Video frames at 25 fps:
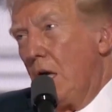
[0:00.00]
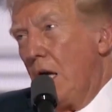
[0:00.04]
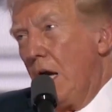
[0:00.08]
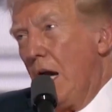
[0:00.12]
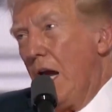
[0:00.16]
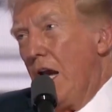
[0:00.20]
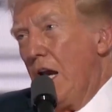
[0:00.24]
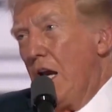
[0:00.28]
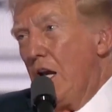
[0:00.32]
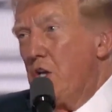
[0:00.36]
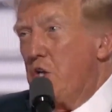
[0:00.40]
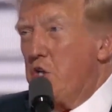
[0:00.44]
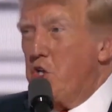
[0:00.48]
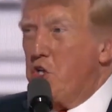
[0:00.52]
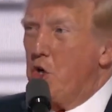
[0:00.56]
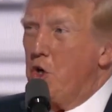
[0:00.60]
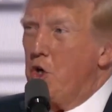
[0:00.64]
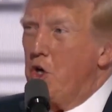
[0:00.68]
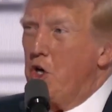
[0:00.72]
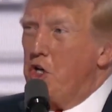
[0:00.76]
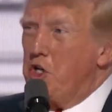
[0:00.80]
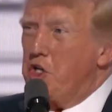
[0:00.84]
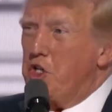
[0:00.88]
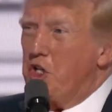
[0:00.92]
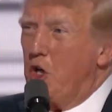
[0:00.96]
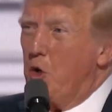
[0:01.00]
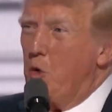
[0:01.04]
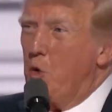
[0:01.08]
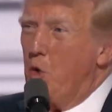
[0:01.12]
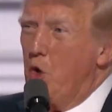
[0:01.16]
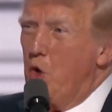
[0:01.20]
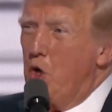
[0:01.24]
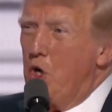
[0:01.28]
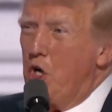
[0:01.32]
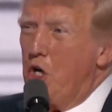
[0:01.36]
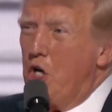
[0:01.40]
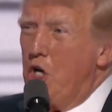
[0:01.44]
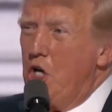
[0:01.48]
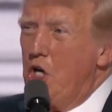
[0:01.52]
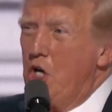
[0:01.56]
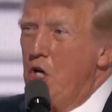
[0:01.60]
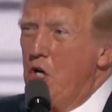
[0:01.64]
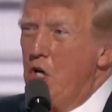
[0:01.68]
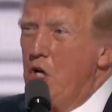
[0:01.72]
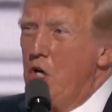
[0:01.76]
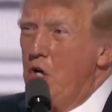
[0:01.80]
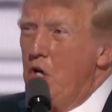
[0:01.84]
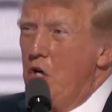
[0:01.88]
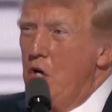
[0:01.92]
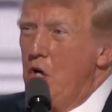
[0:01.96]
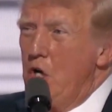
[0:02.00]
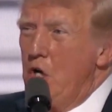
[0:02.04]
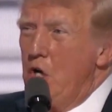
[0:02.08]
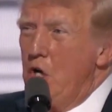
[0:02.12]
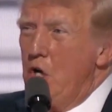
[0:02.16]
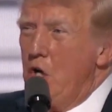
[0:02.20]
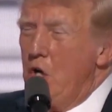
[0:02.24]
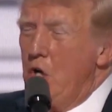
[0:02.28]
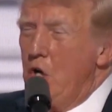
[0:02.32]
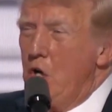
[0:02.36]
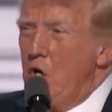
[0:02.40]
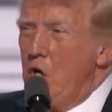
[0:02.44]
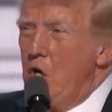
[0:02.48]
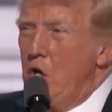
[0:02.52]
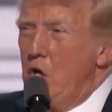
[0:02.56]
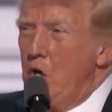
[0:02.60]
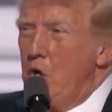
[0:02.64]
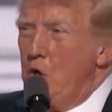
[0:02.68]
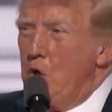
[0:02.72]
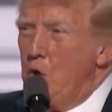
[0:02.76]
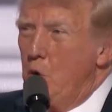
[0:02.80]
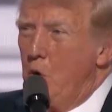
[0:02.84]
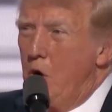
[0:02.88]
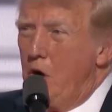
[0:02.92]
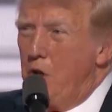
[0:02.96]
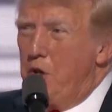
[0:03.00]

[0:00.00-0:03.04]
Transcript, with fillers: And seriously wounded, two